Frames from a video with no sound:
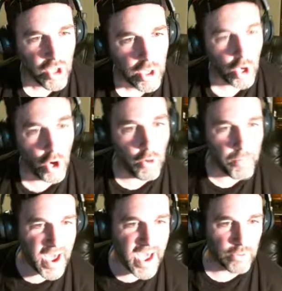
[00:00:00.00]
Oh,
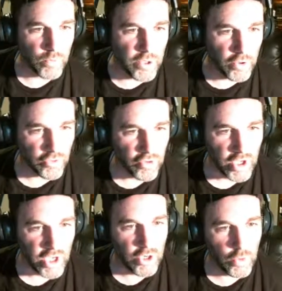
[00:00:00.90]
Path, Windows,
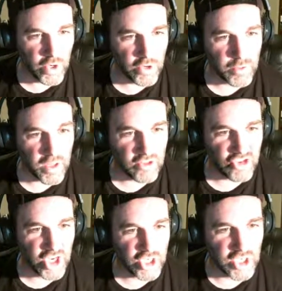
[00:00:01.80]
into Windows Path. Let's
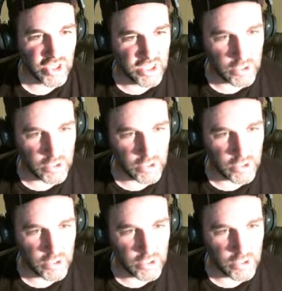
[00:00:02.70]
change it on this